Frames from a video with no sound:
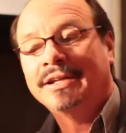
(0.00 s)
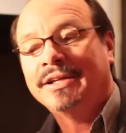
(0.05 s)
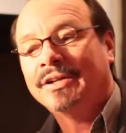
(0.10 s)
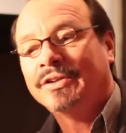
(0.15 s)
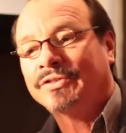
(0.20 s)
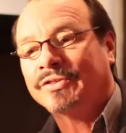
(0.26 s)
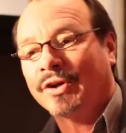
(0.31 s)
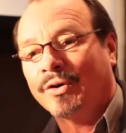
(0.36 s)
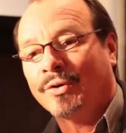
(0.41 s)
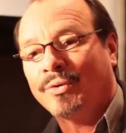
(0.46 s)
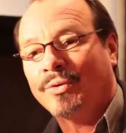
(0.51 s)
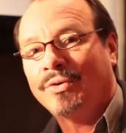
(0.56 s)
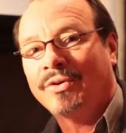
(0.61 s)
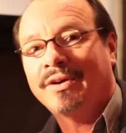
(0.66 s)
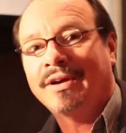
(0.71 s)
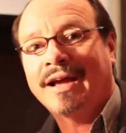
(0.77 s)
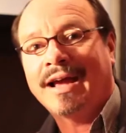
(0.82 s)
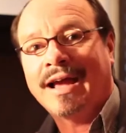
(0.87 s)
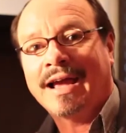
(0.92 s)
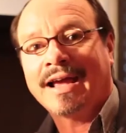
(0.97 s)
So
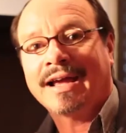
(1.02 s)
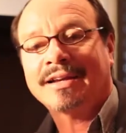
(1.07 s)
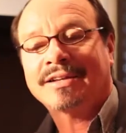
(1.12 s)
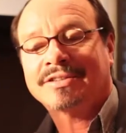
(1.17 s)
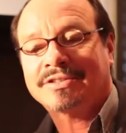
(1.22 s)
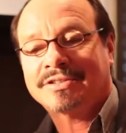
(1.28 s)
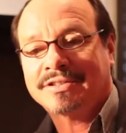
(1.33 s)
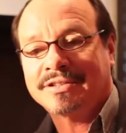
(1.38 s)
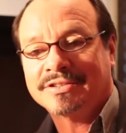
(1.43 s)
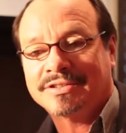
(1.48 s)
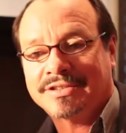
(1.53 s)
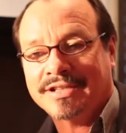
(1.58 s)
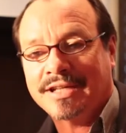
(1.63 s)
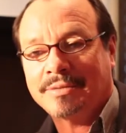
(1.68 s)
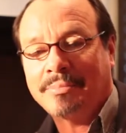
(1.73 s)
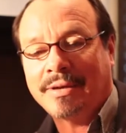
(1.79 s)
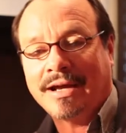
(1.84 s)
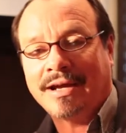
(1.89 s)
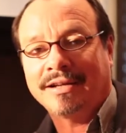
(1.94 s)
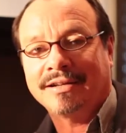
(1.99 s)
I set
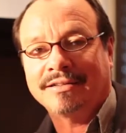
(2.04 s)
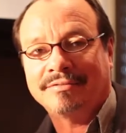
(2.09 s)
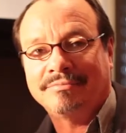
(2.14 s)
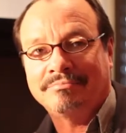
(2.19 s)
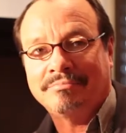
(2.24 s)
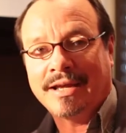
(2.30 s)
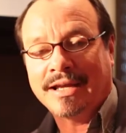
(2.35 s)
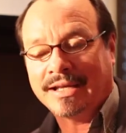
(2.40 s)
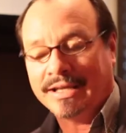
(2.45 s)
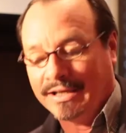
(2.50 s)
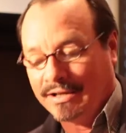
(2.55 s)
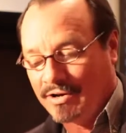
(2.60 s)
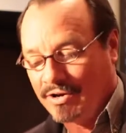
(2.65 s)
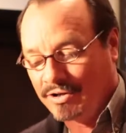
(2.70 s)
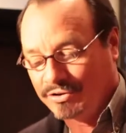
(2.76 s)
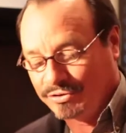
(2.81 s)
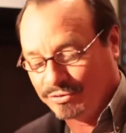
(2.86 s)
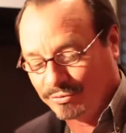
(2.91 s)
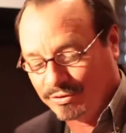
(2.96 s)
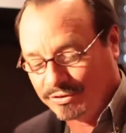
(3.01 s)
about making
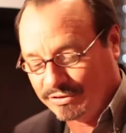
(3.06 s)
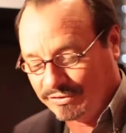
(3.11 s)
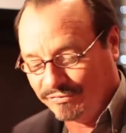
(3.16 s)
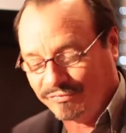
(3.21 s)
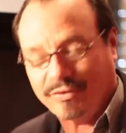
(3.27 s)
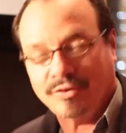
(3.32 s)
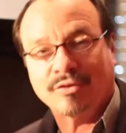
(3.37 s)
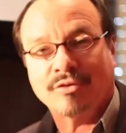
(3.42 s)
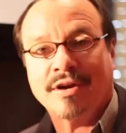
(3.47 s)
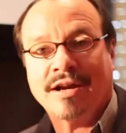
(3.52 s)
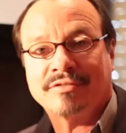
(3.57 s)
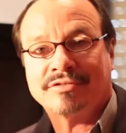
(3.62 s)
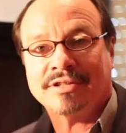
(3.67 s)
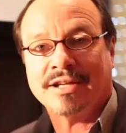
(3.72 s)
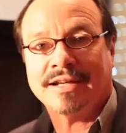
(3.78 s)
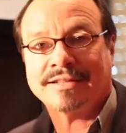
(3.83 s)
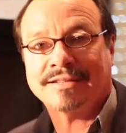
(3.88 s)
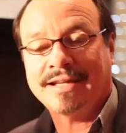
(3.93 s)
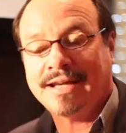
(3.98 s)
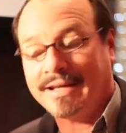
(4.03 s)
all sorts of photographs
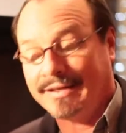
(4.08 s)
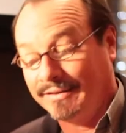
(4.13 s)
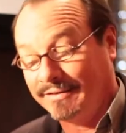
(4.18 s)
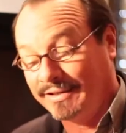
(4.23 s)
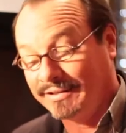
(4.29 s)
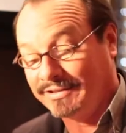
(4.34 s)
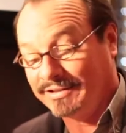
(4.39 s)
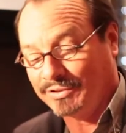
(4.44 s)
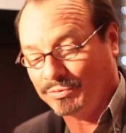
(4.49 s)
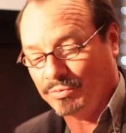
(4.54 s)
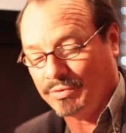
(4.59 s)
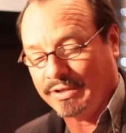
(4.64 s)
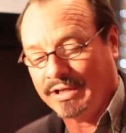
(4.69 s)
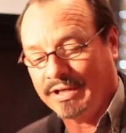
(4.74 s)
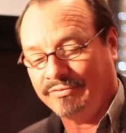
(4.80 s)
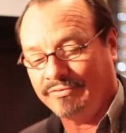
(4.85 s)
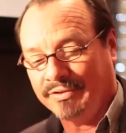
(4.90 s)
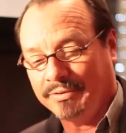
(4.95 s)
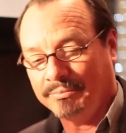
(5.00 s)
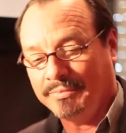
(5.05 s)
like that, and this is one
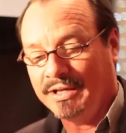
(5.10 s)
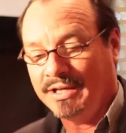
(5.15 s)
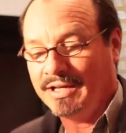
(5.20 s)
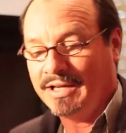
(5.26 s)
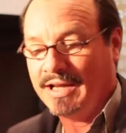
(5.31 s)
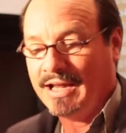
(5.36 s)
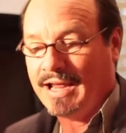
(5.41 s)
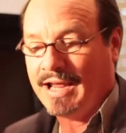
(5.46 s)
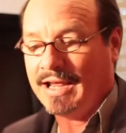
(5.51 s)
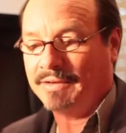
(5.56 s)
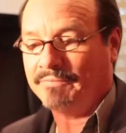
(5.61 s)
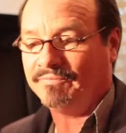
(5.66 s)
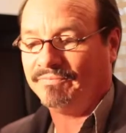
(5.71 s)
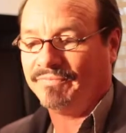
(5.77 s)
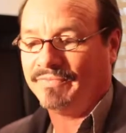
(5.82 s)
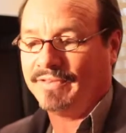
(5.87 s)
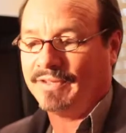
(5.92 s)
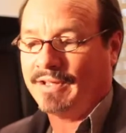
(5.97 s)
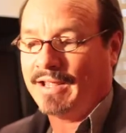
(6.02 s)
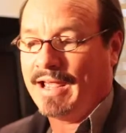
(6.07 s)
of them. And
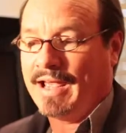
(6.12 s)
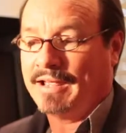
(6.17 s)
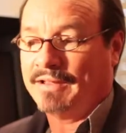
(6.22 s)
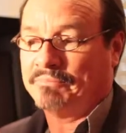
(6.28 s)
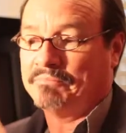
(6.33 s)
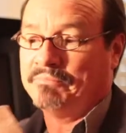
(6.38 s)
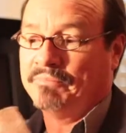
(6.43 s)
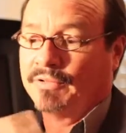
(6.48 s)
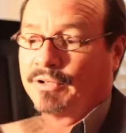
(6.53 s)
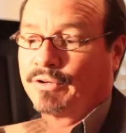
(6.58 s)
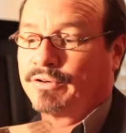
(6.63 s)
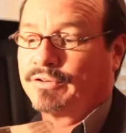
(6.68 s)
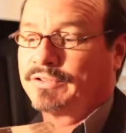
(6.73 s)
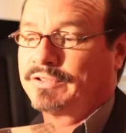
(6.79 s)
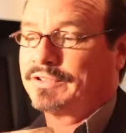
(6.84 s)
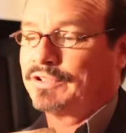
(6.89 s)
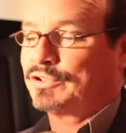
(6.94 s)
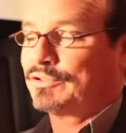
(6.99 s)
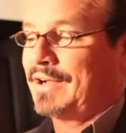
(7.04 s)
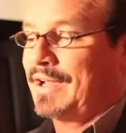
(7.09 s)
I learned
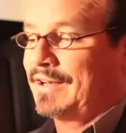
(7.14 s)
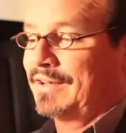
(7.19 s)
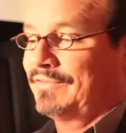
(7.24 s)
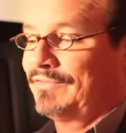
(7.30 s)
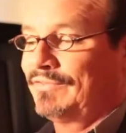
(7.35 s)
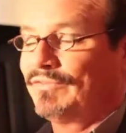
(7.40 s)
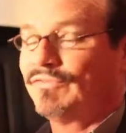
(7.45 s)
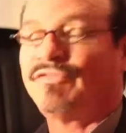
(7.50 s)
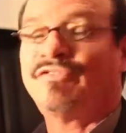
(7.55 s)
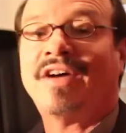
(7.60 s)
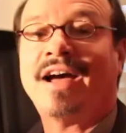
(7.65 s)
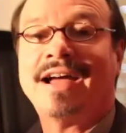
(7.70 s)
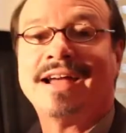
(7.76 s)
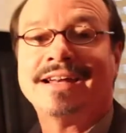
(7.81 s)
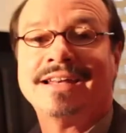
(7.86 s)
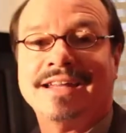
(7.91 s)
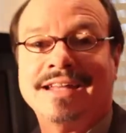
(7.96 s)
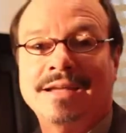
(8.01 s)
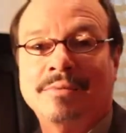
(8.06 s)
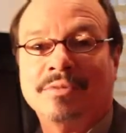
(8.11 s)
to try to
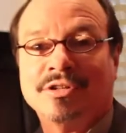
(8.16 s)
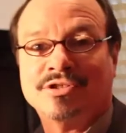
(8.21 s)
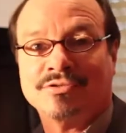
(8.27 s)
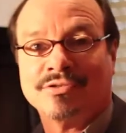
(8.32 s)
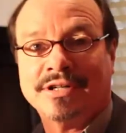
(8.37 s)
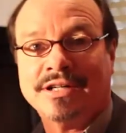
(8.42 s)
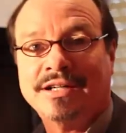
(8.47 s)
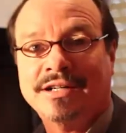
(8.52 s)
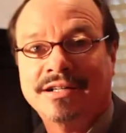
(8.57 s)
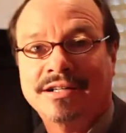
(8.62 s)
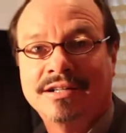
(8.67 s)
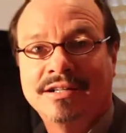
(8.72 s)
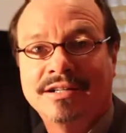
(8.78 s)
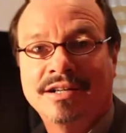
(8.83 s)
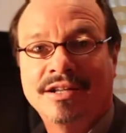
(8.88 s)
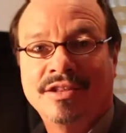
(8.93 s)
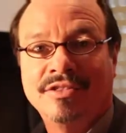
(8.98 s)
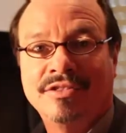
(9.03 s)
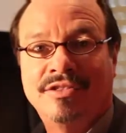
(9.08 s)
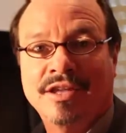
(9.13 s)
find imagery
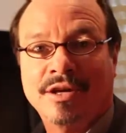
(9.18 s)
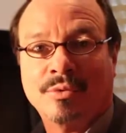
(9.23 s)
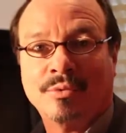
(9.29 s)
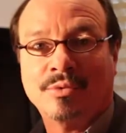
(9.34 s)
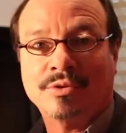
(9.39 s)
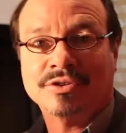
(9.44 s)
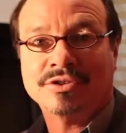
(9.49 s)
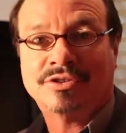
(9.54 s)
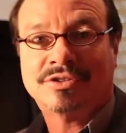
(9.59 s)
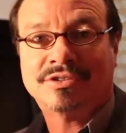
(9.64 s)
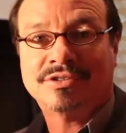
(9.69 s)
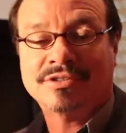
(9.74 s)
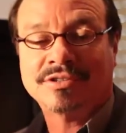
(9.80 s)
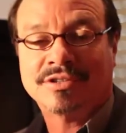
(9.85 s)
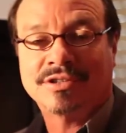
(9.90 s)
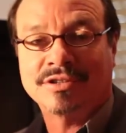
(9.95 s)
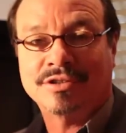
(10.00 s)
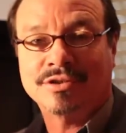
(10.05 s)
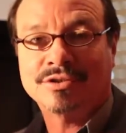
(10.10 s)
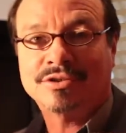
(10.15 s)
that was
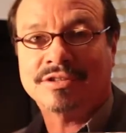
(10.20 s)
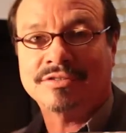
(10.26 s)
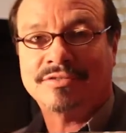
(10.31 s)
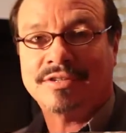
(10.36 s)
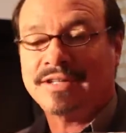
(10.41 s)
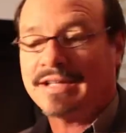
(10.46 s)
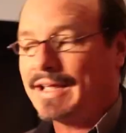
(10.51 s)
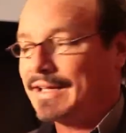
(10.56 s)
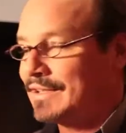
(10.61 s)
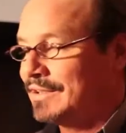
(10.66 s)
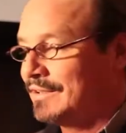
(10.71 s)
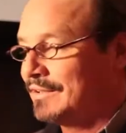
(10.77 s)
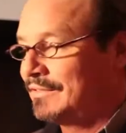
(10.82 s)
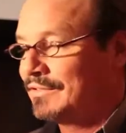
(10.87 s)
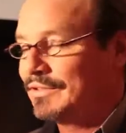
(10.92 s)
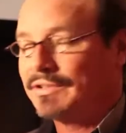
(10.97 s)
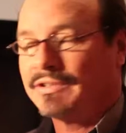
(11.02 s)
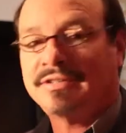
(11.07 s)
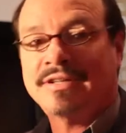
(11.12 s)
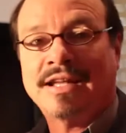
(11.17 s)
conducive to that
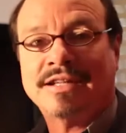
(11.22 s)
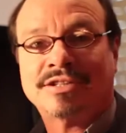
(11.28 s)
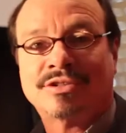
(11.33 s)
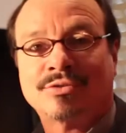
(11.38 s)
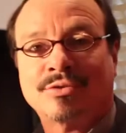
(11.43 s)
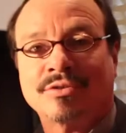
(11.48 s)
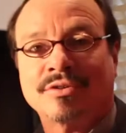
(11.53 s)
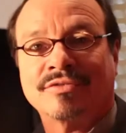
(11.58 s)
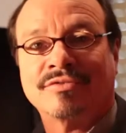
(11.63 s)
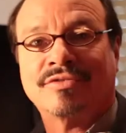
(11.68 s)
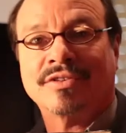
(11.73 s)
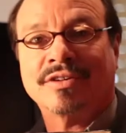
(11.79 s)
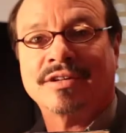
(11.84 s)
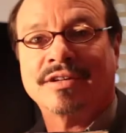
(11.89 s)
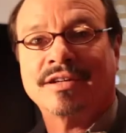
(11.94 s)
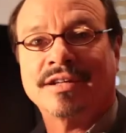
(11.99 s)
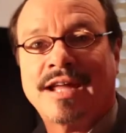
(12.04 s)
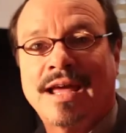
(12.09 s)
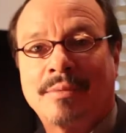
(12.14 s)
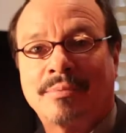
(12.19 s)
sort of
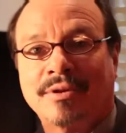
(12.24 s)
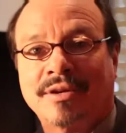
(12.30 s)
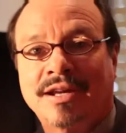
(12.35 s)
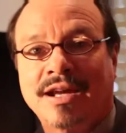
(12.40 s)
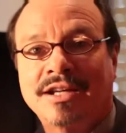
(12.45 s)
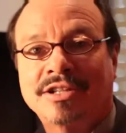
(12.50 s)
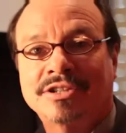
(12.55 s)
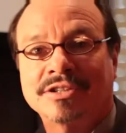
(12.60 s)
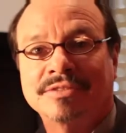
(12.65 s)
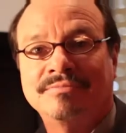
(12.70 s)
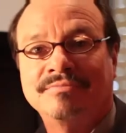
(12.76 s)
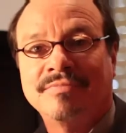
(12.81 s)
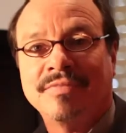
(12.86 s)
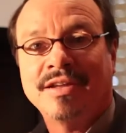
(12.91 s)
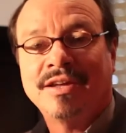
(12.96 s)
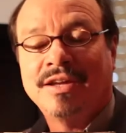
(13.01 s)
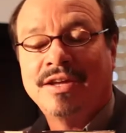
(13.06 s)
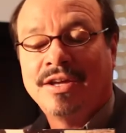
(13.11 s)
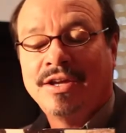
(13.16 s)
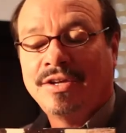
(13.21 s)
an application.
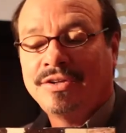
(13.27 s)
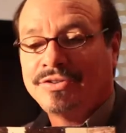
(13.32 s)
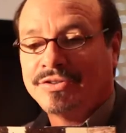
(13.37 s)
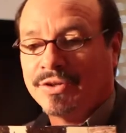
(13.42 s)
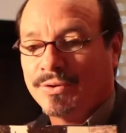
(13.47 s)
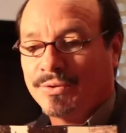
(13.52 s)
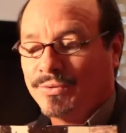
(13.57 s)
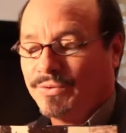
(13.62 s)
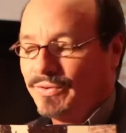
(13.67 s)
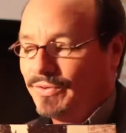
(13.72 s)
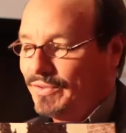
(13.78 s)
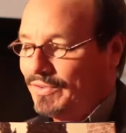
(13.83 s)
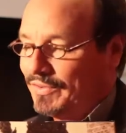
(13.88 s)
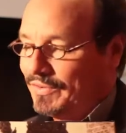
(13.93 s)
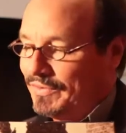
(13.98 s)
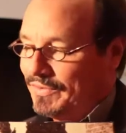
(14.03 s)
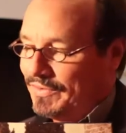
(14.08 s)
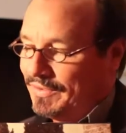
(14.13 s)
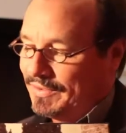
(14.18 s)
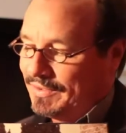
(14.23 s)
So
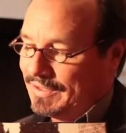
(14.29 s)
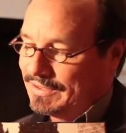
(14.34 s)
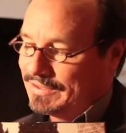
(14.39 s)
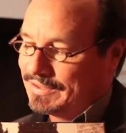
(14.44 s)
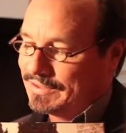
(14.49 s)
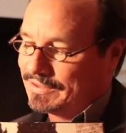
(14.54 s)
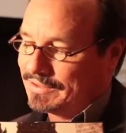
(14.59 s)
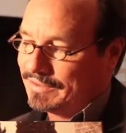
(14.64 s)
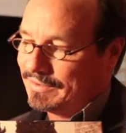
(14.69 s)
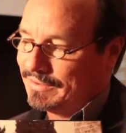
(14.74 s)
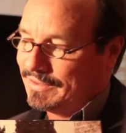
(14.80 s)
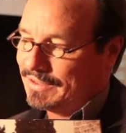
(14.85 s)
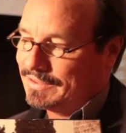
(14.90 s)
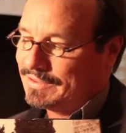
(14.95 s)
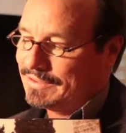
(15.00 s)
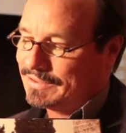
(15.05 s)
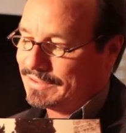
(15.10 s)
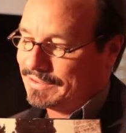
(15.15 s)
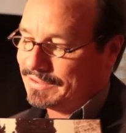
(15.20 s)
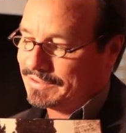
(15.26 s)
this is
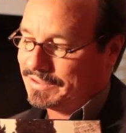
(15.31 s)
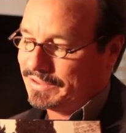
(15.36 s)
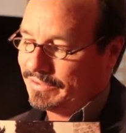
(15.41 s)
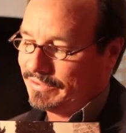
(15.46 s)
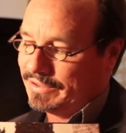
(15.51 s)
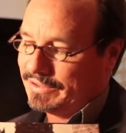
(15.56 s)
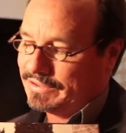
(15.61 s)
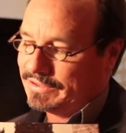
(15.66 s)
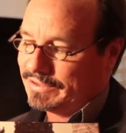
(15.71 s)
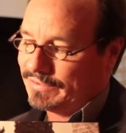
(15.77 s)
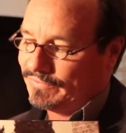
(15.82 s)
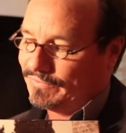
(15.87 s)
a series